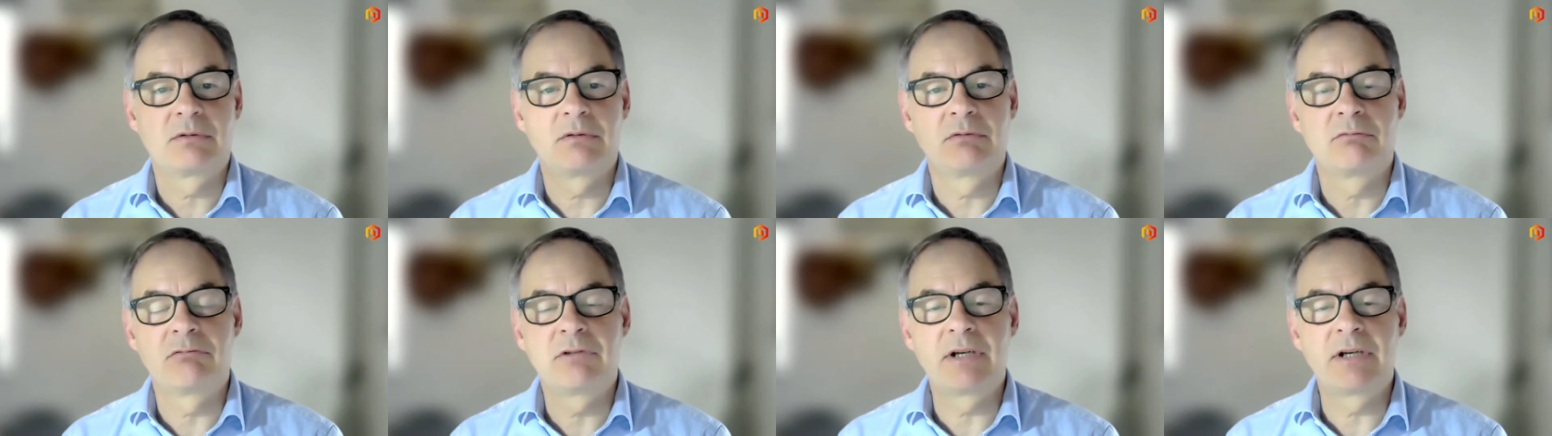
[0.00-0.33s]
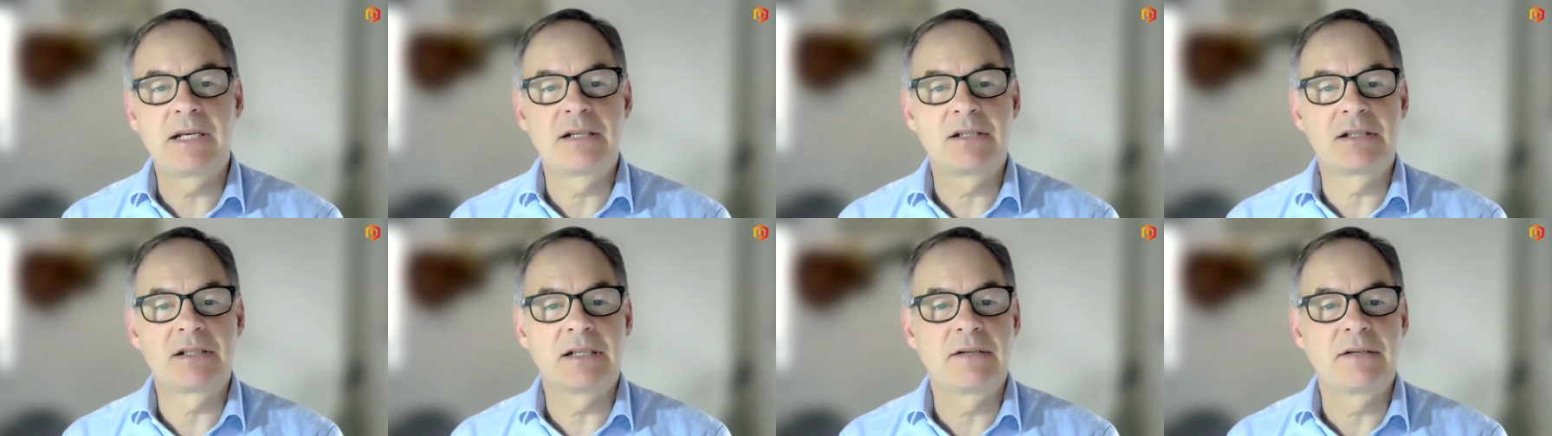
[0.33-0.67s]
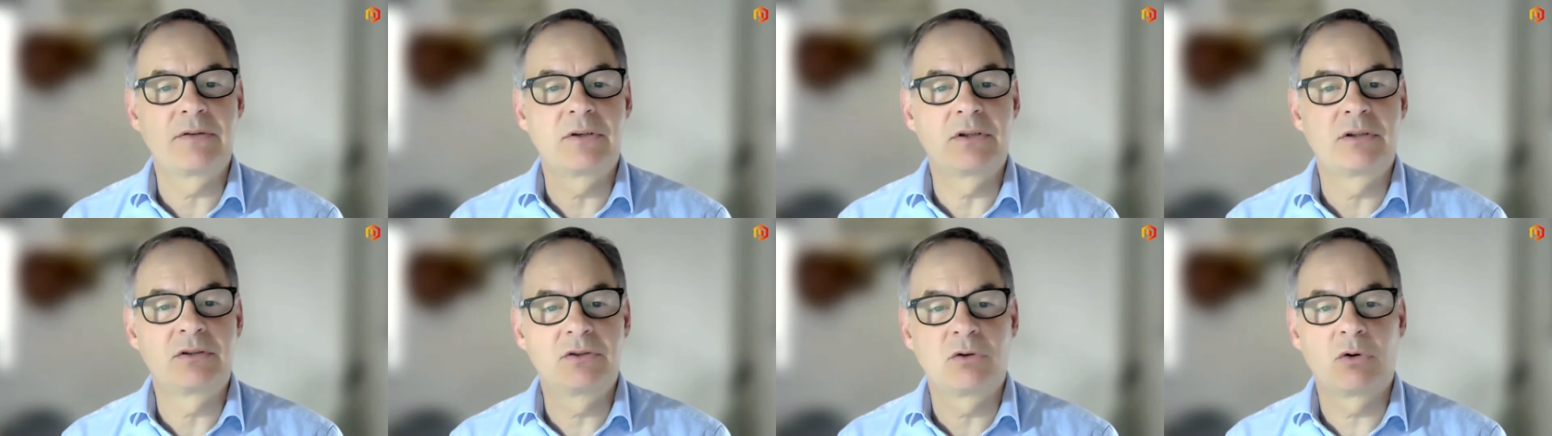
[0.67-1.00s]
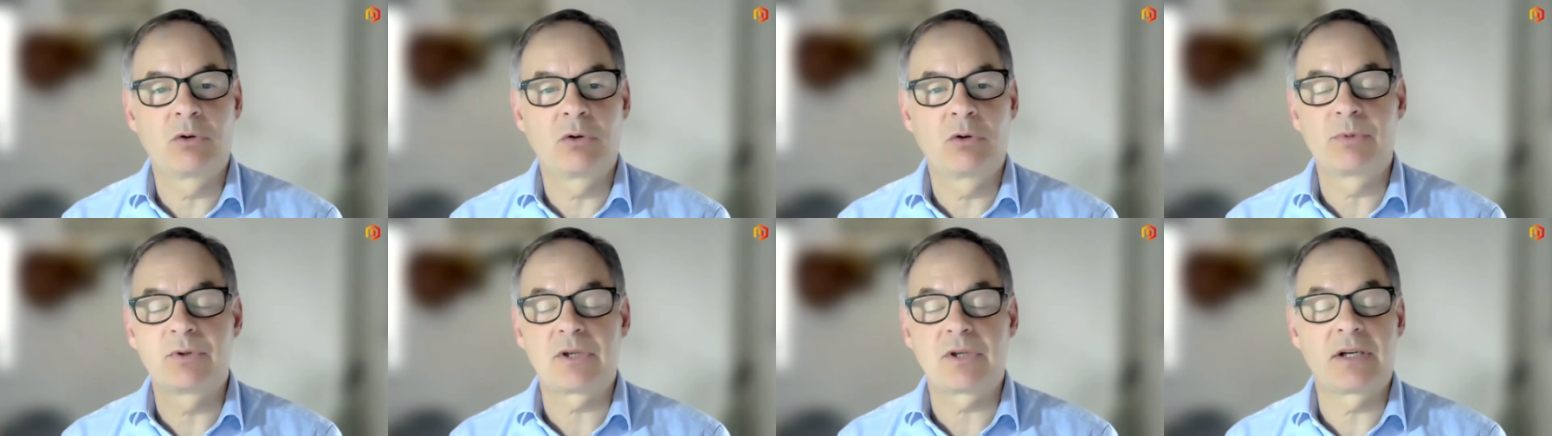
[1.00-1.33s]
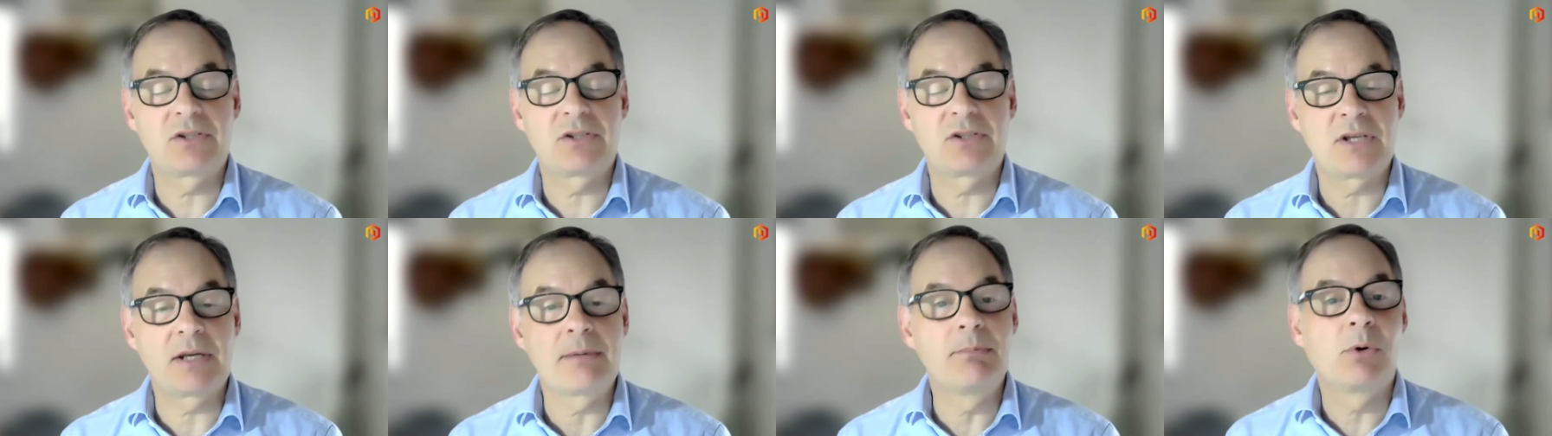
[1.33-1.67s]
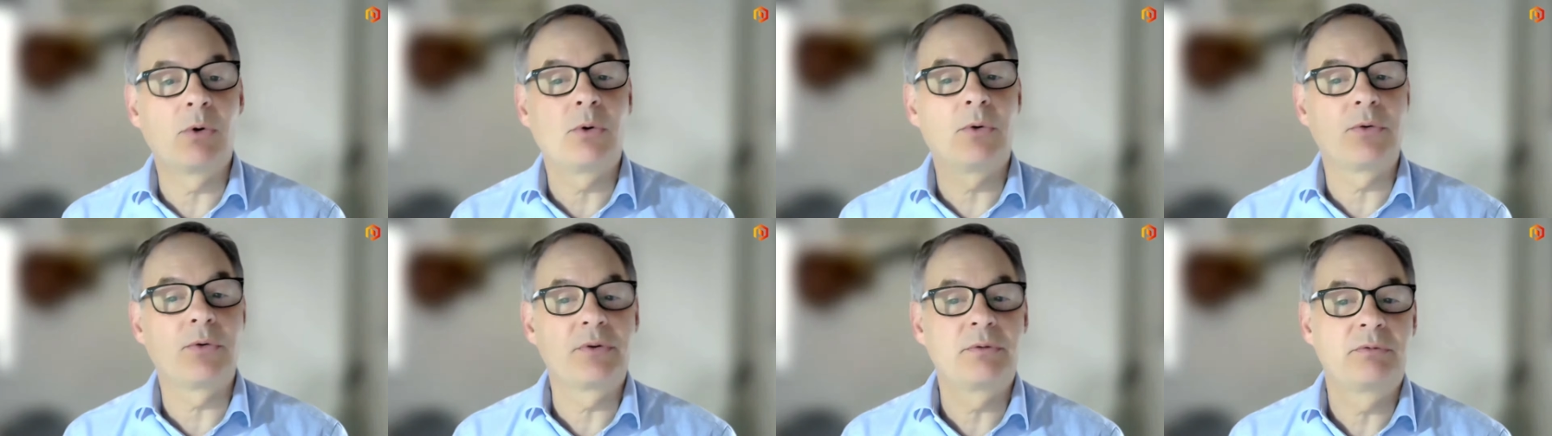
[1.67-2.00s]
really delivered almost I'd say
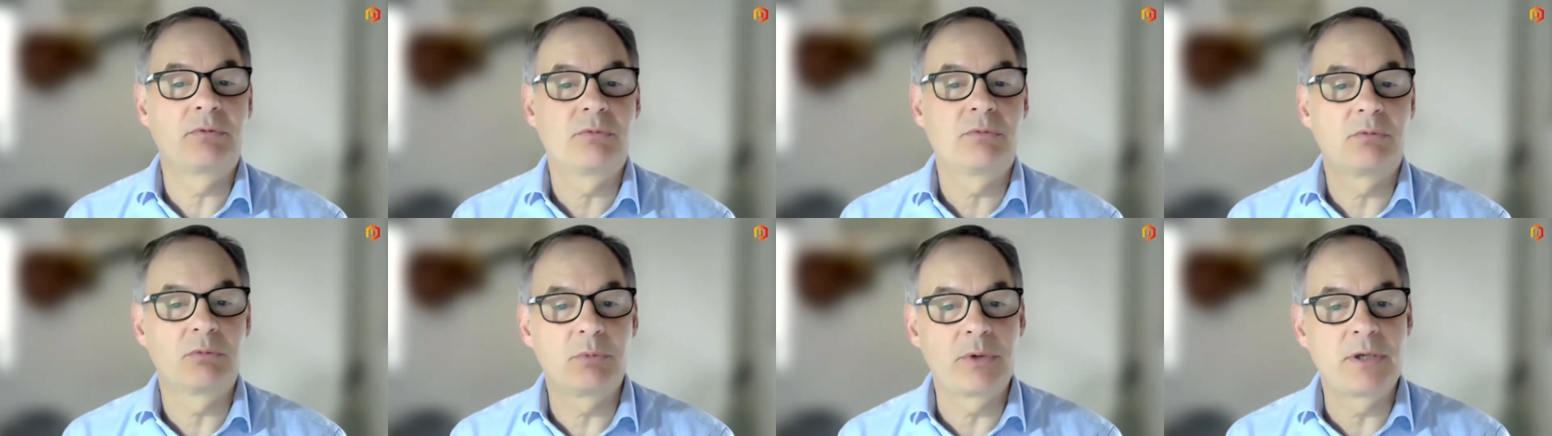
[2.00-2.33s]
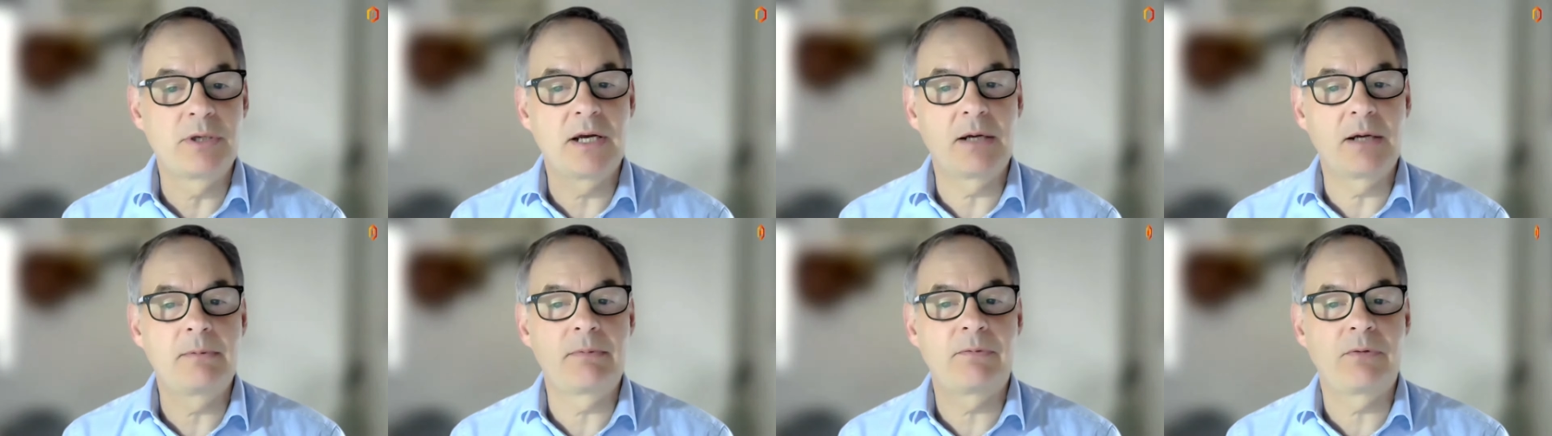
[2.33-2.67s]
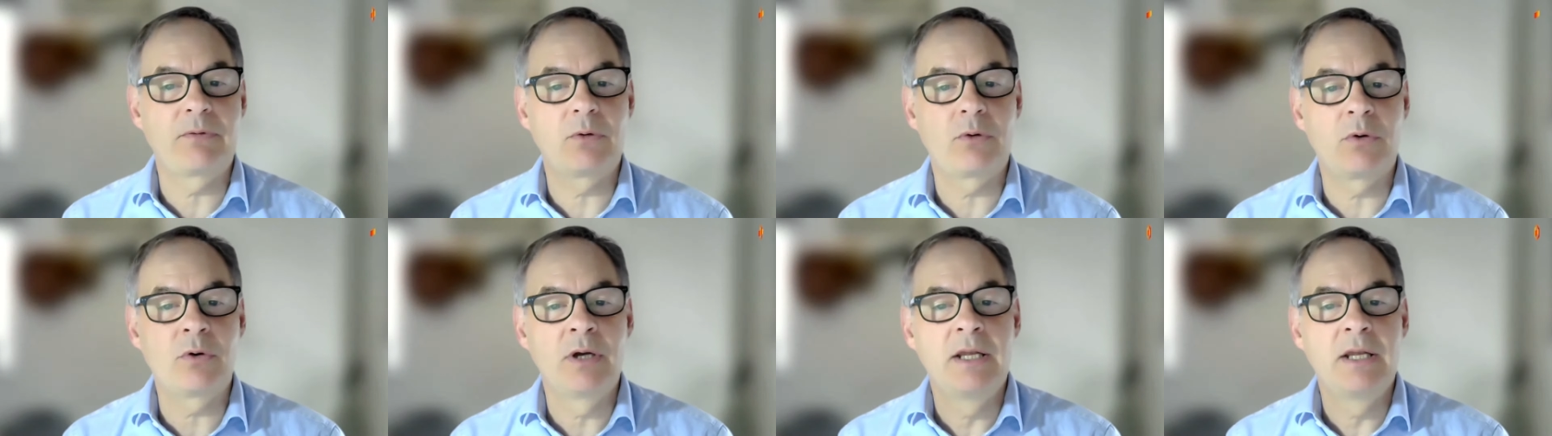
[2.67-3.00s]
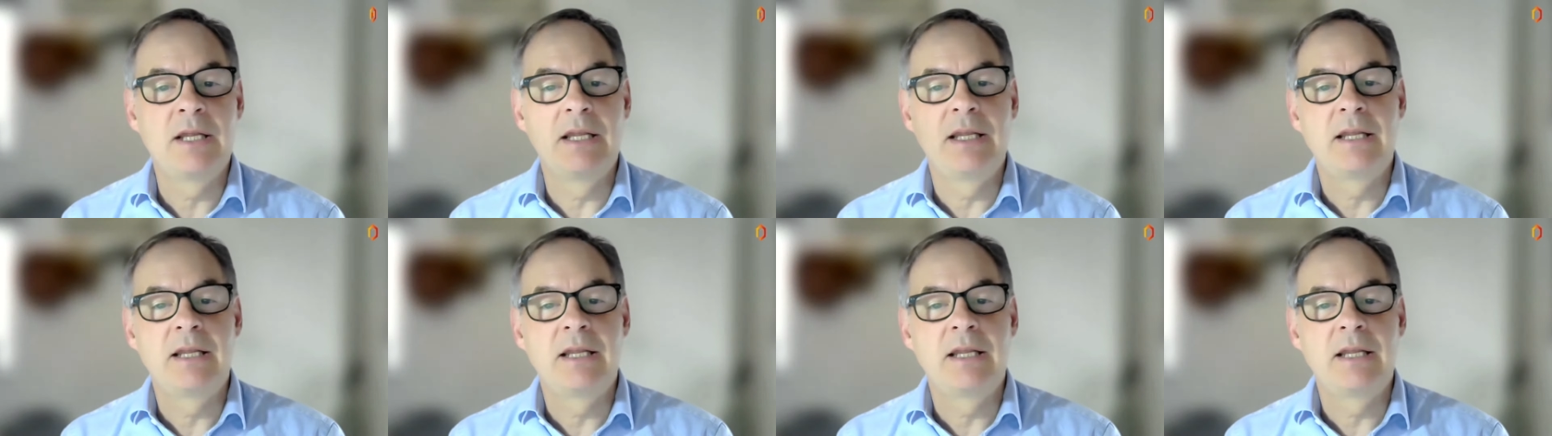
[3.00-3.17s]
more than we'd hoped for.